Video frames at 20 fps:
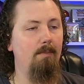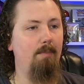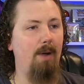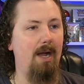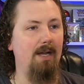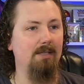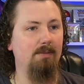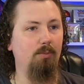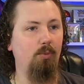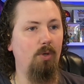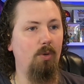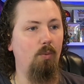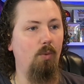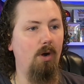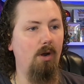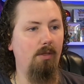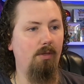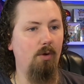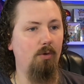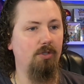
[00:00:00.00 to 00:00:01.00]
possibly
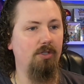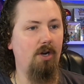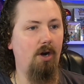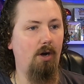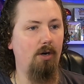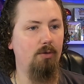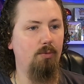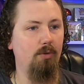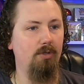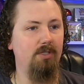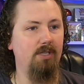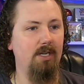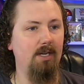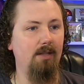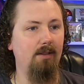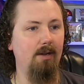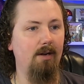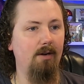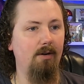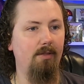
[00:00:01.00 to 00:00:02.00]
one of those cards we're
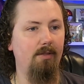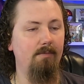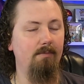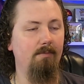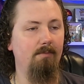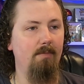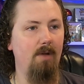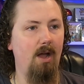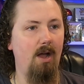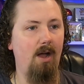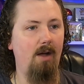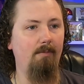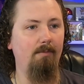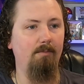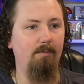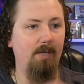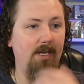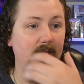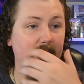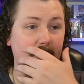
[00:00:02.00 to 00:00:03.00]
seeing there,
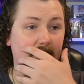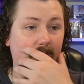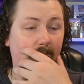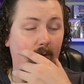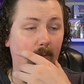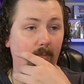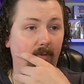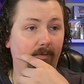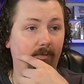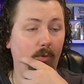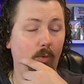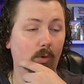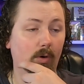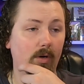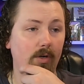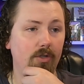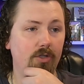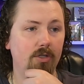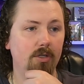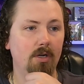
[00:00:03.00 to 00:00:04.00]
because it's from the
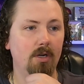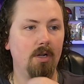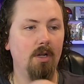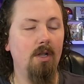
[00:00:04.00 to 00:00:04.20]
Forge.